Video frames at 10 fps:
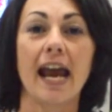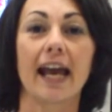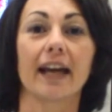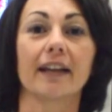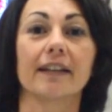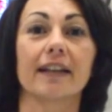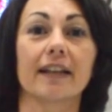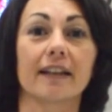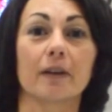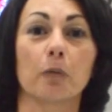and
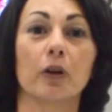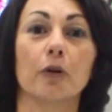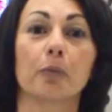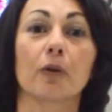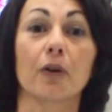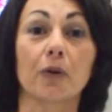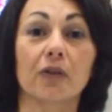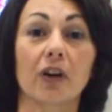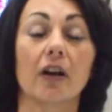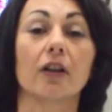it will
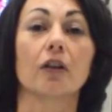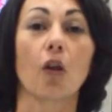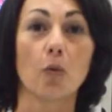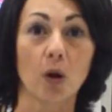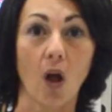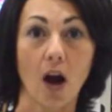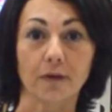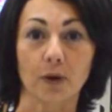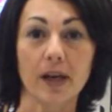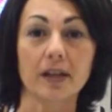produce a global
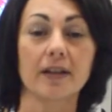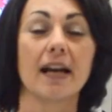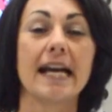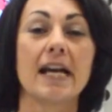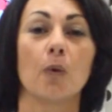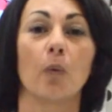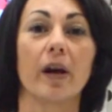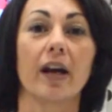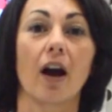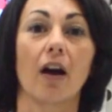offering.
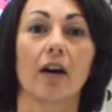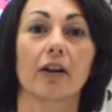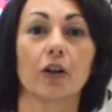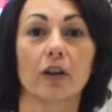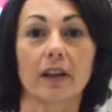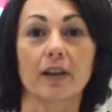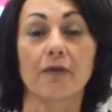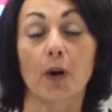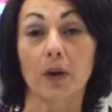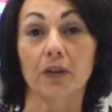We are currently
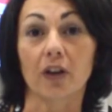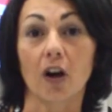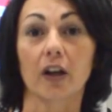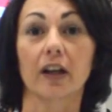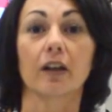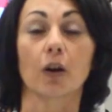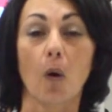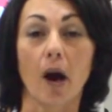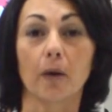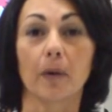focused on and
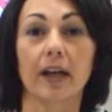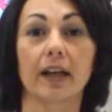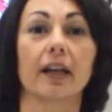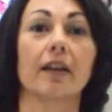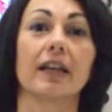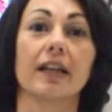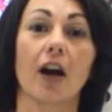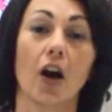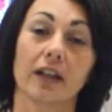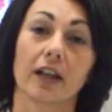acquiring the
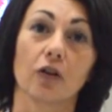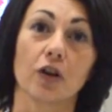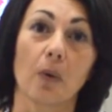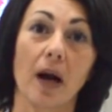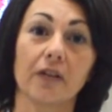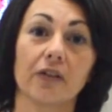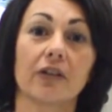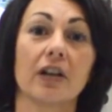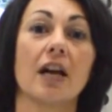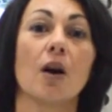continental
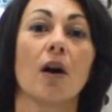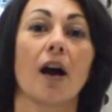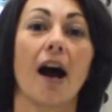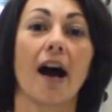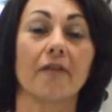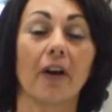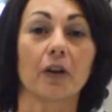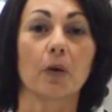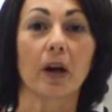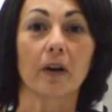U.S.,
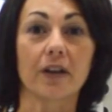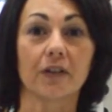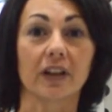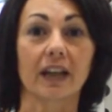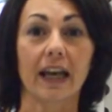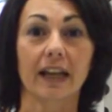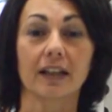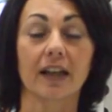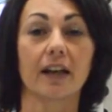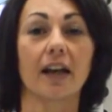high-value areas in
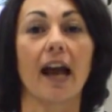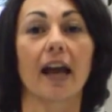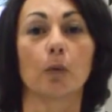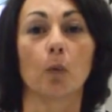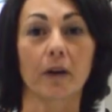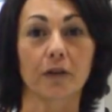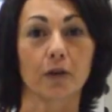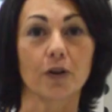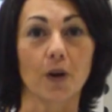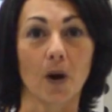Canada, and
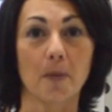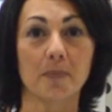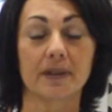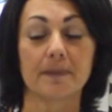Western Europe.